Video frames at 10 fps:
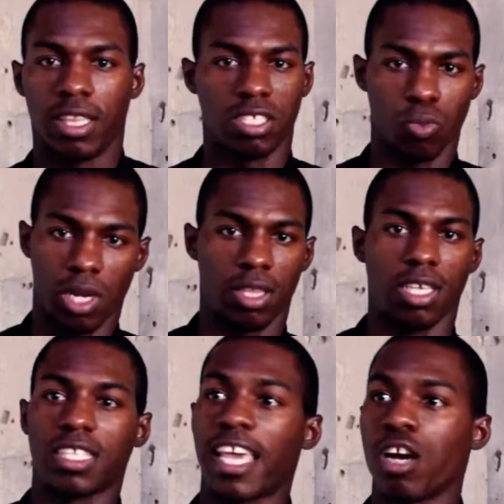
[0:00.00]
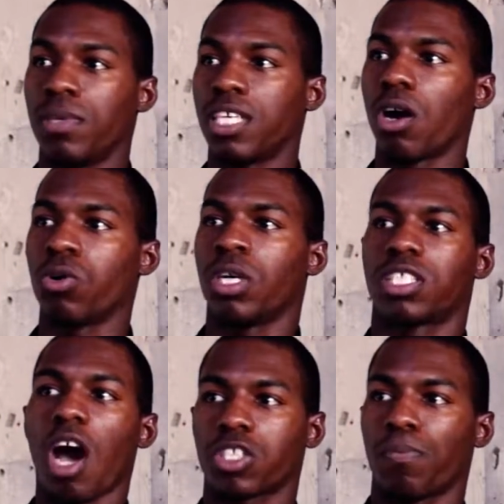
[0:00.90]
This is one of the things that helped me go
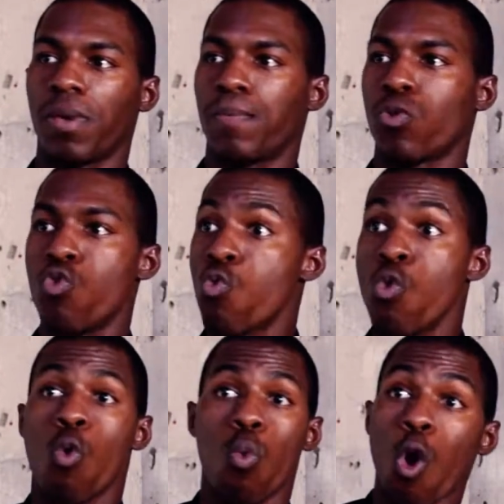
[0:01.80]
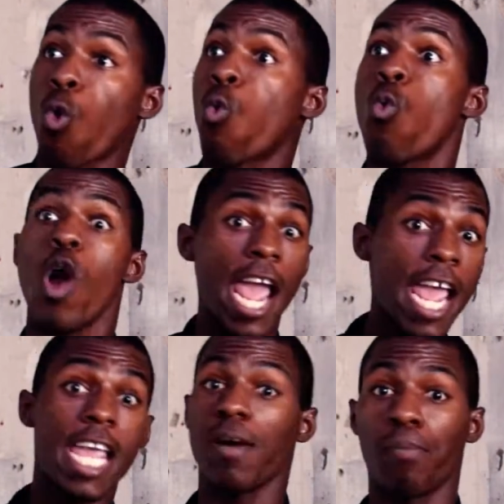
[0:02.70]
talk to people who were
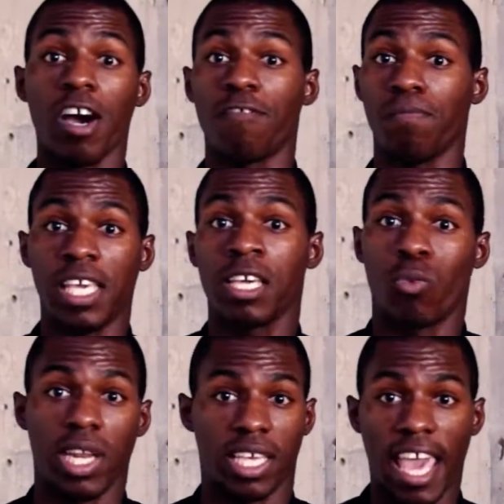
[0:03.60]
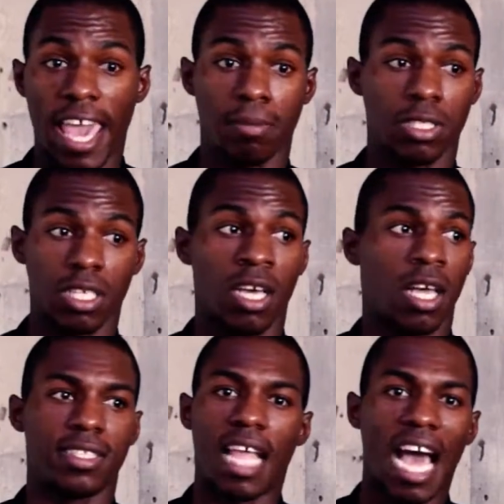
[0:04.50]
way above me when it came to
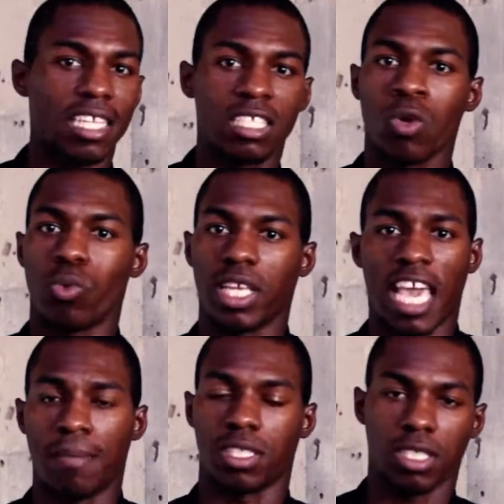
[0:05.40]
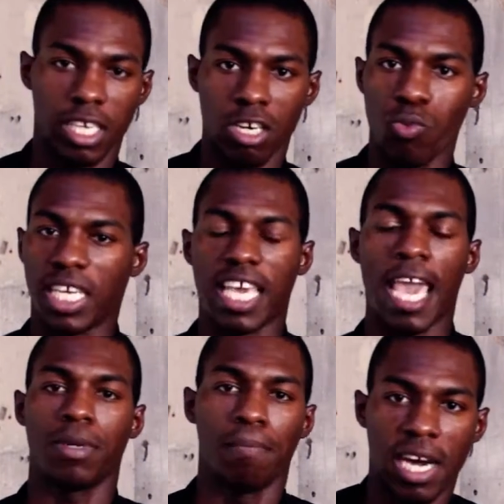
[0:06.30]
knowledge, when it came to skill, when it
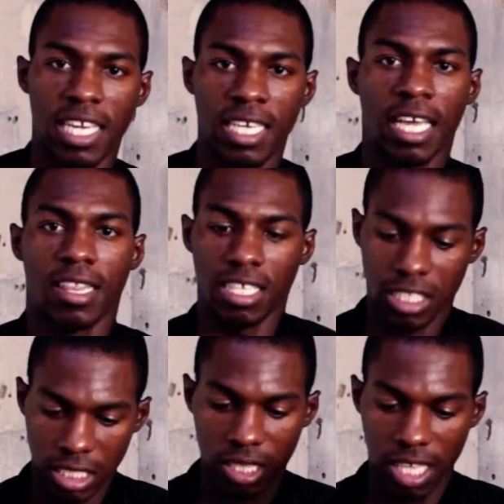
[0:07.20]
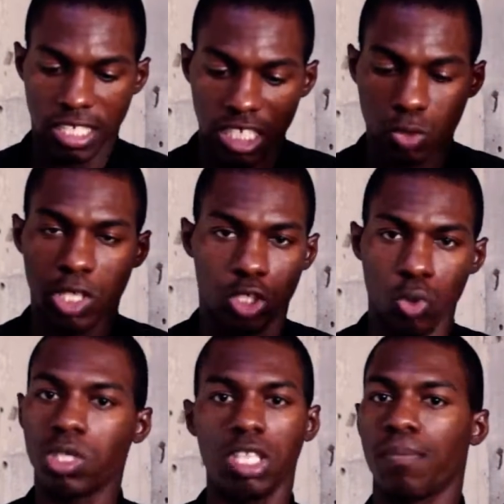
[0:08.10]
came to money. This is the thing, just
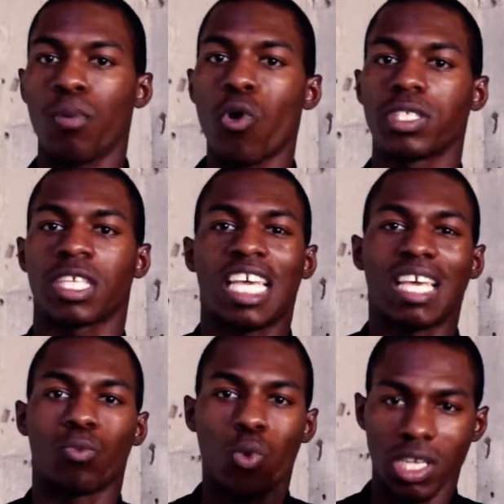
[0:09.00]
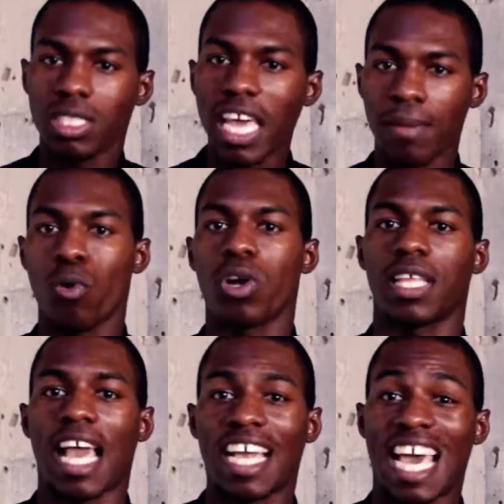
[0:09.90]
reducing the importance. It wasn't that important
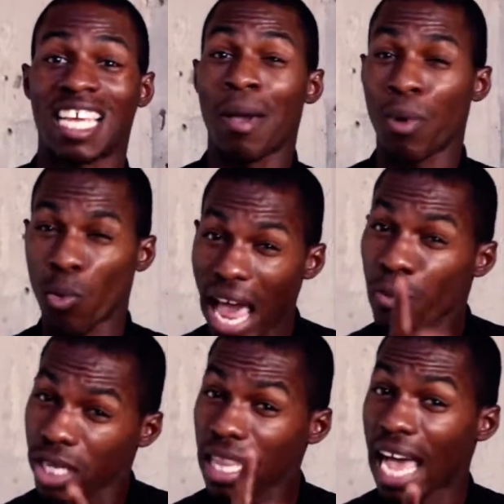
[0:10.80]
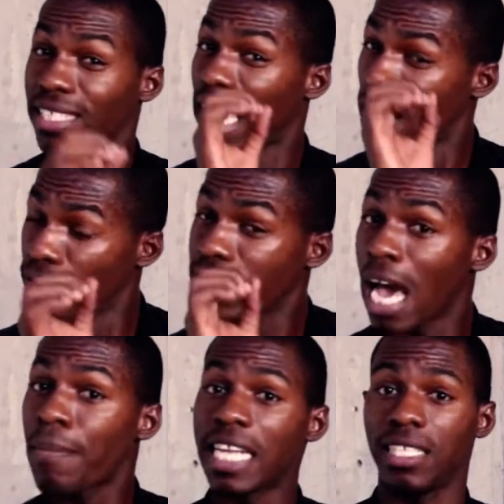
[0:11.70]
that I got it. But what I realized every
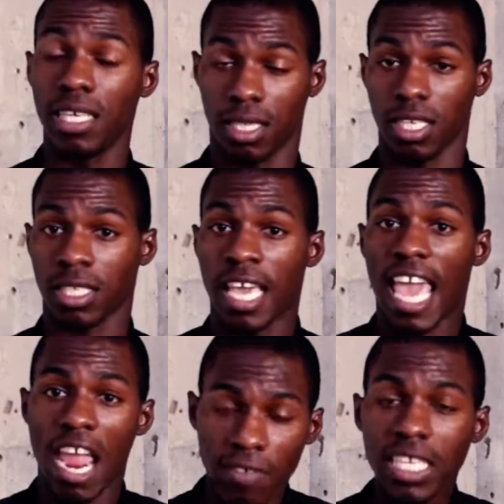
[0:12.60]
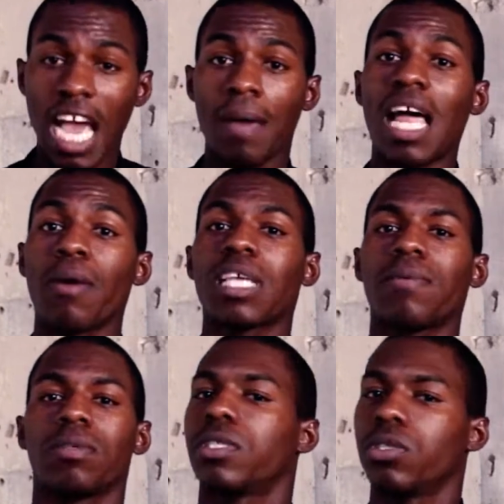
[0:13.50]
time I did this, every time that I was
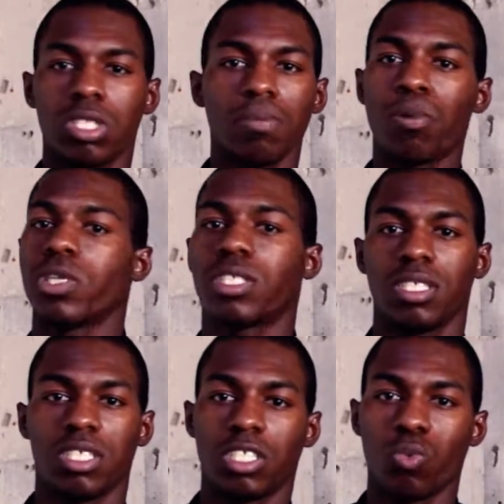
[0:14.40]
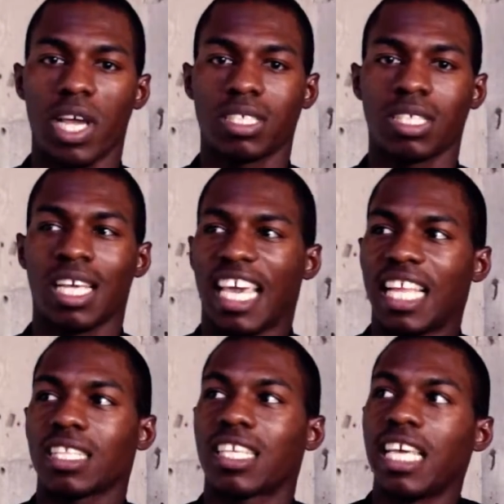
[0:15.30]
able to reduce the importance of the situation
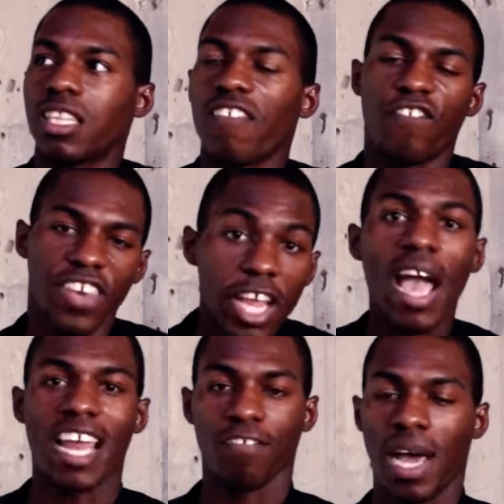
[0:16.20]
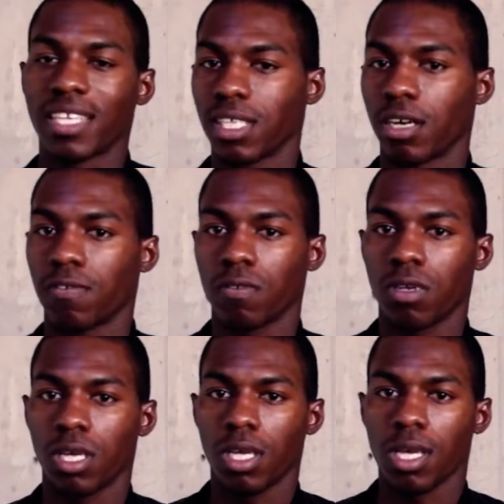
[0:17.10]
and get the fear out of myself,
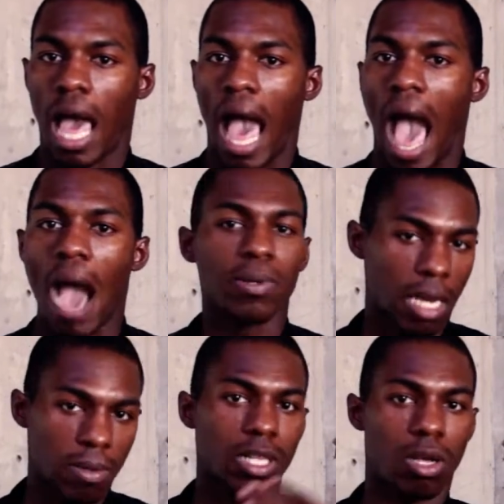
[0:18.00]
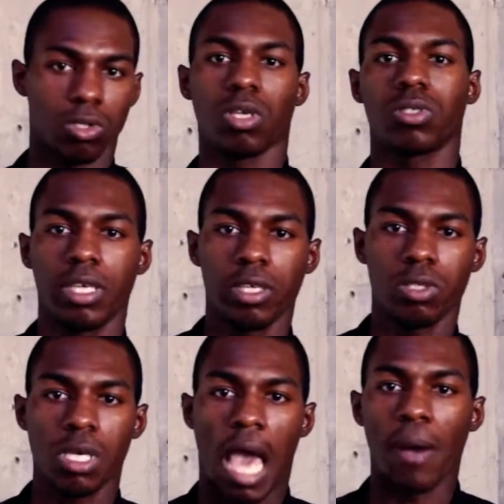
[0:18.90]
I was able to close those
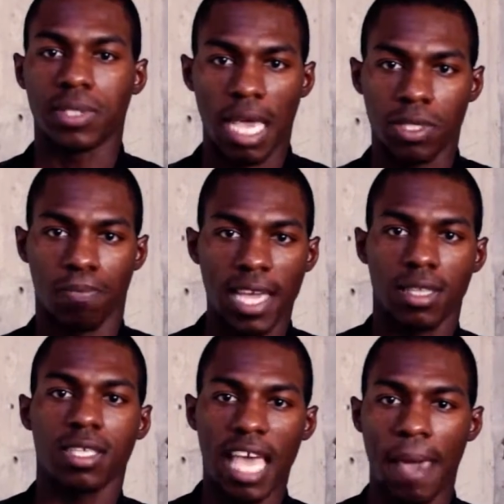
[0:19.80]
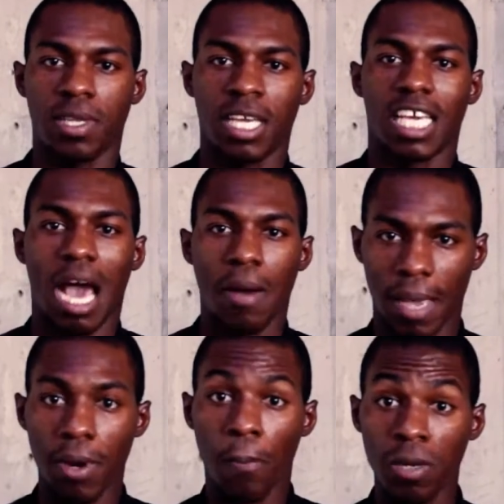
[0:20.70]
deals, I was able to make things happen, and
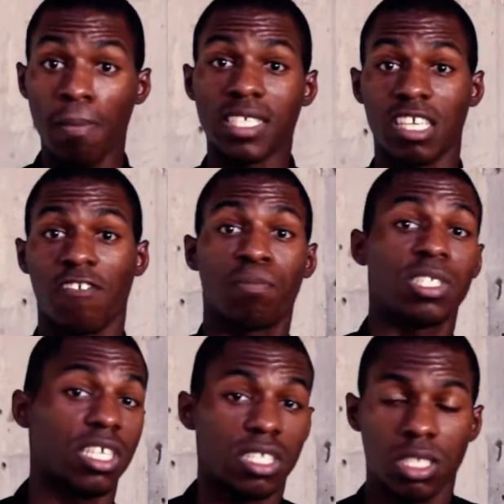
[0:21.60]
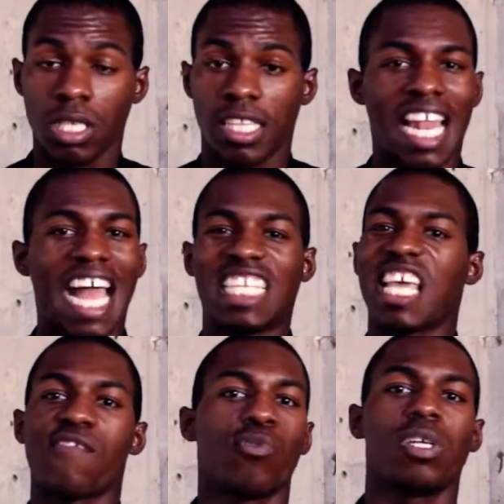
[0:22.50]
able to put myself in positions that I
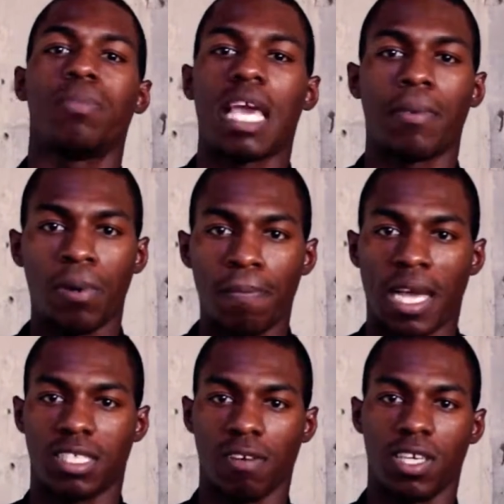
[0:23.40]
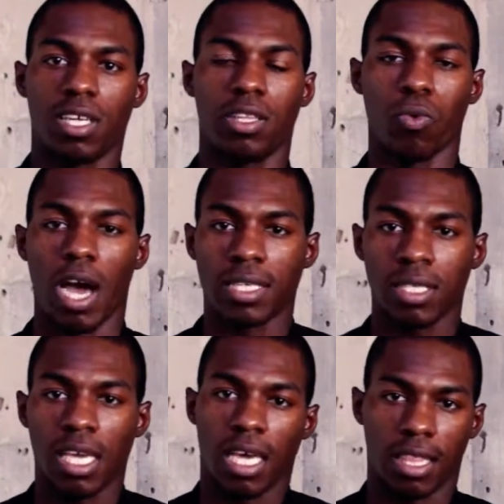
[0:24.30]
never would have been able to put myself in otherwise.
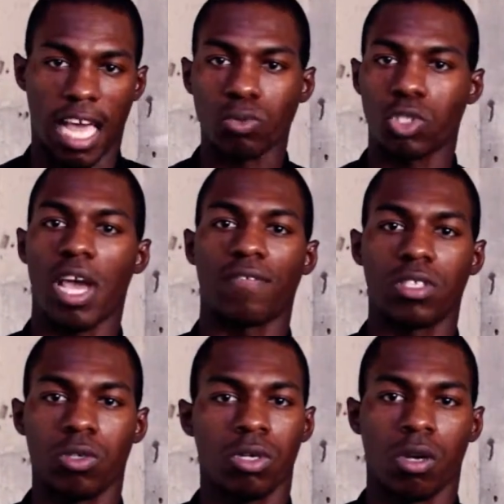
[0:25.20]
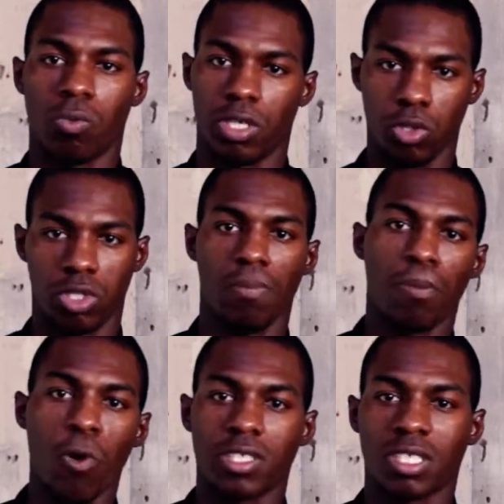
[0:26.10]
And that's what you have to do. Reduce the
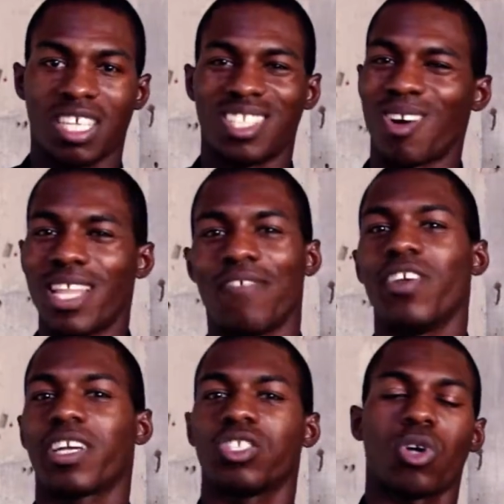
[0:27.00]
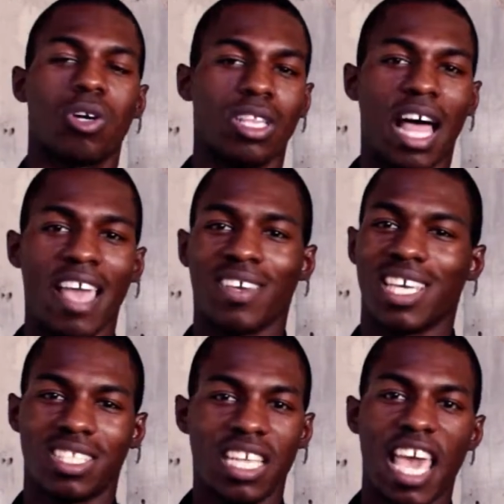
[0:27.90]
importance, don't let fear control your life,
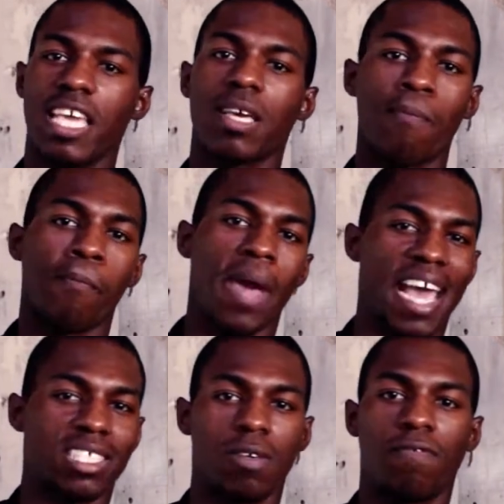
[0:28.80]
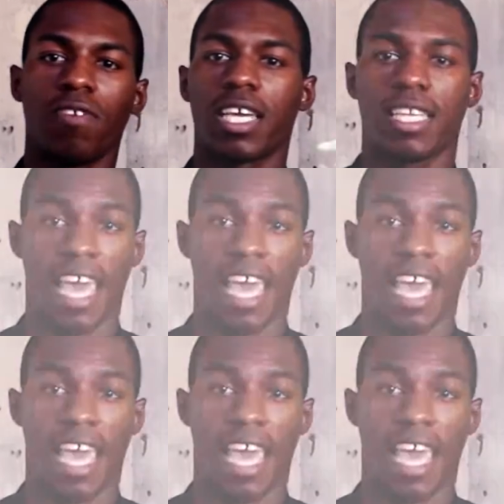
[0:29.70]
and take massive fucking